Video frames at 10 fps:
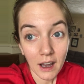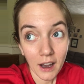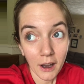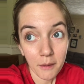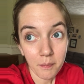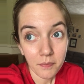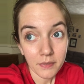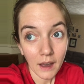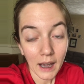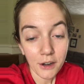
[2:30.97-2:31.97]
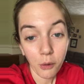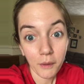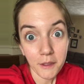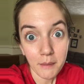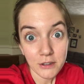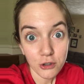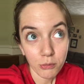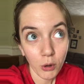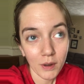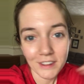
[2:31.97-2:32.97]
I don't want the metronome
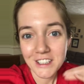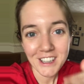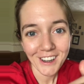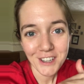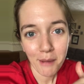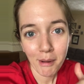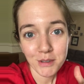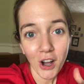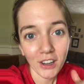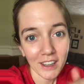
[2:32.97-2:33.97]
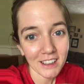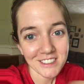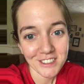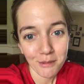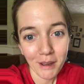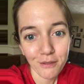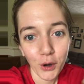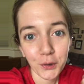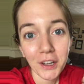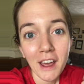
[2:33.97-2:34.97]
going the entire time I'm talking because it's on my
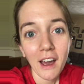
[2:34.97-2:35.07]
phone.